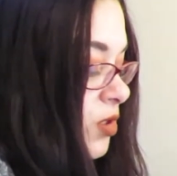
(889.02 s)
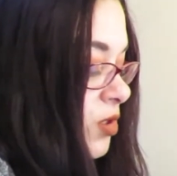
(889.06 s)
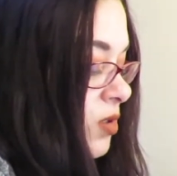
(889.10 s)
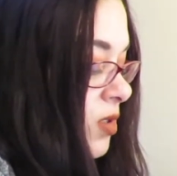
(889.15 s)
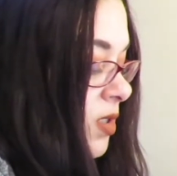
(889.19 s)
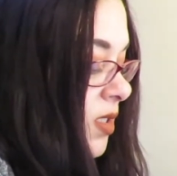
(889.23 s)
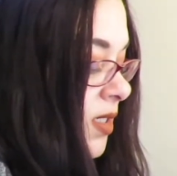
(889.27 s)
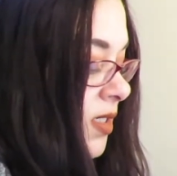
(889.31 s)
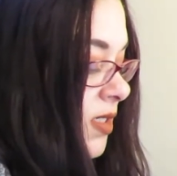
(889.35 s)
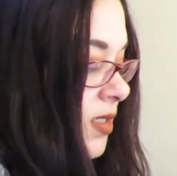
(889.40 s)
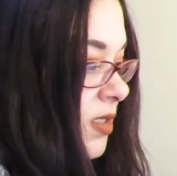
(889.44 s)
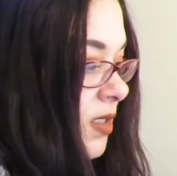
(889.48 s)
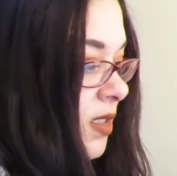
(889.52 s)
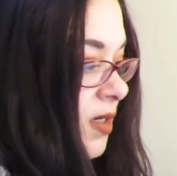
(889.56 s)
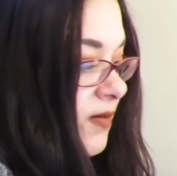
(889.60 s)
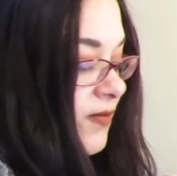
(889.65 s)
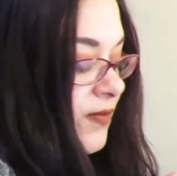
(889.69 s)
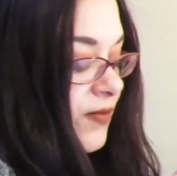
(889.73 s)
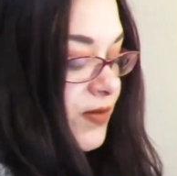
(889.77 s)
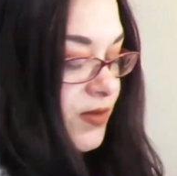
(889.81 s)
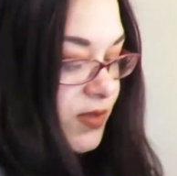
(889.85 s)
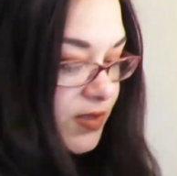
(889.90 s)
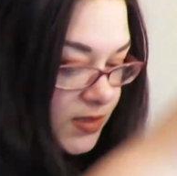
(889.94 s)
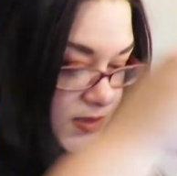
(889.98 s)
trying not
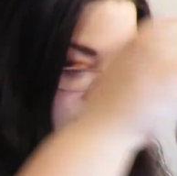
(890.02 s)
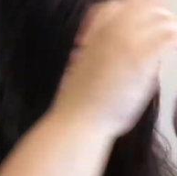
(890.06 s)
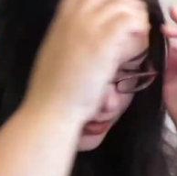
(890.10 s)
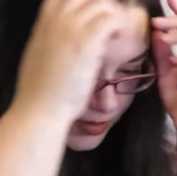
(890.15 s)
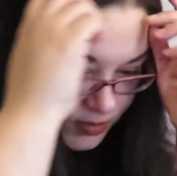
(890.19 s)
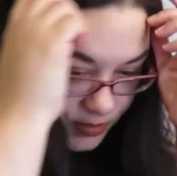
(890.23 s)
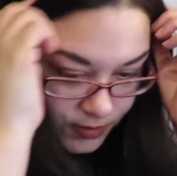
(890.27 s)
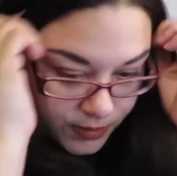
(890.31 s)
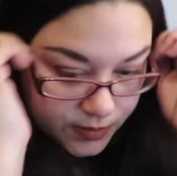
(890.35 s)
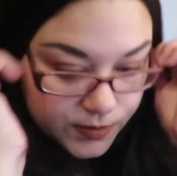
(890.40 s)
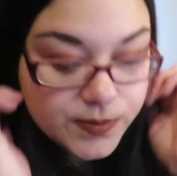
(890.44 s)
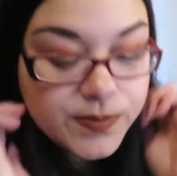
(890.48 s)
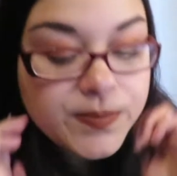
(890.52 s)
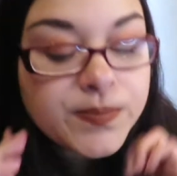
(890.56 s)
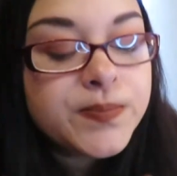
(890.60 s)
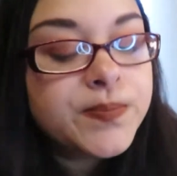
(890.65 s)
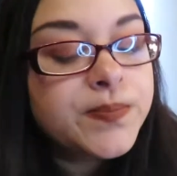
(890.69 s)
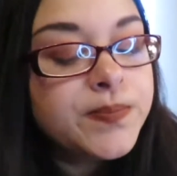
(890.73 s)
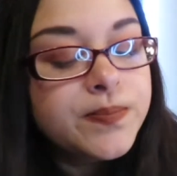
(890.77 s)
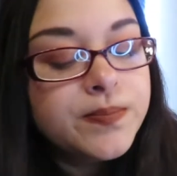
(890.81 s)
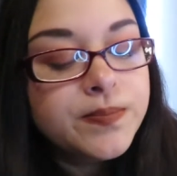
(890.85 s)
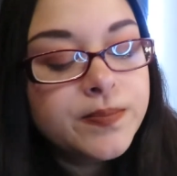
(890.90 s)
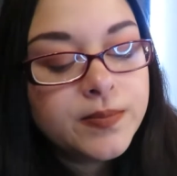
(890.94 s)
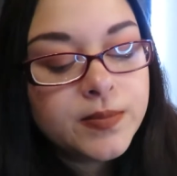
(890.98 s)
for this too.
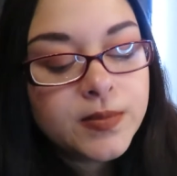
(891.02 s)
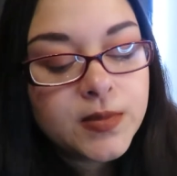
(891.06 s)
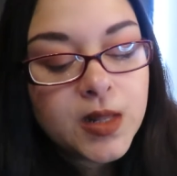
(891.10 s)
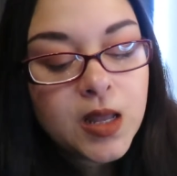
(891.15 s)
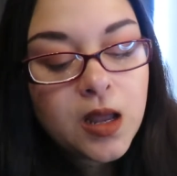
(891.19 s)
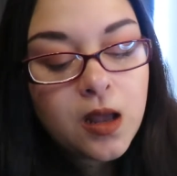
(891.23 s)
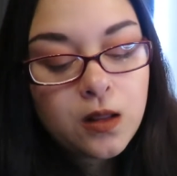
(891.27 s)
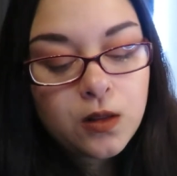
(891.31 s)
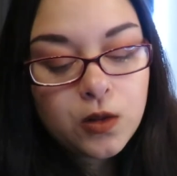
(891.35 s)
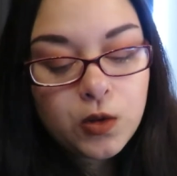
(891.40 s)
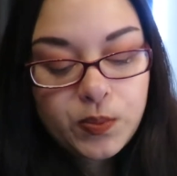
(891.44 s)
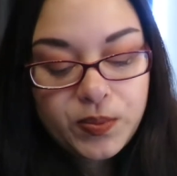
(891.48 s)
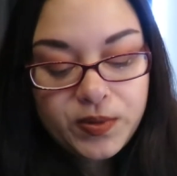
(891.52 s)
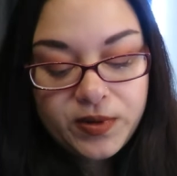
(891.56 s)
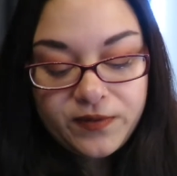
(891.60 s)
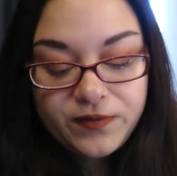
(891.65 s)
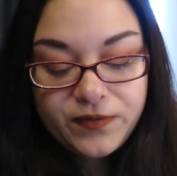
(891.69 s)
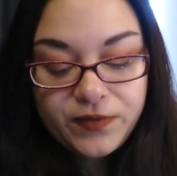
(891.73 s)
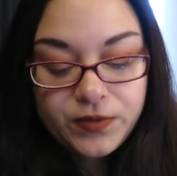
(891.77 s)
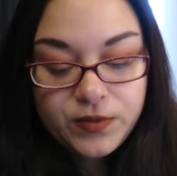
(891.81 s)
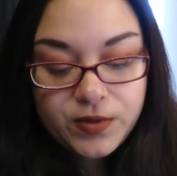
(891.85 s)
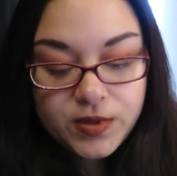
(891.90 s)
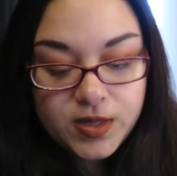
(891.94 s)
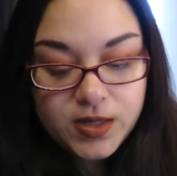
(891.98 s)
I'll open it
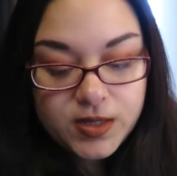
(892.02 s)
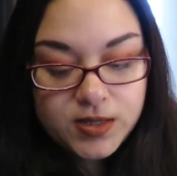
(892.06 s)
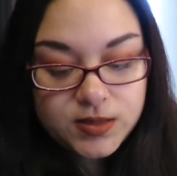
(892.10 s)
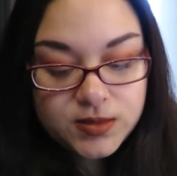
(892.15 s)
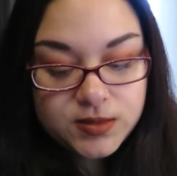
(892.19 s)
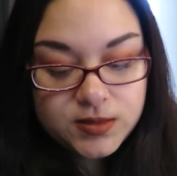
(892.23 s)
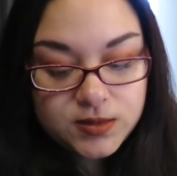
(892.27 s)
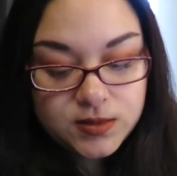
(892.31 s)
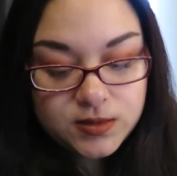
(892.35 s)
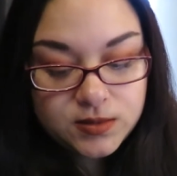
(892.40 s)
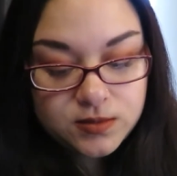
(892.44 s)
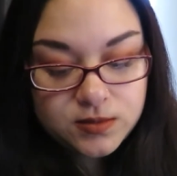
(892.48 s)
for you guys.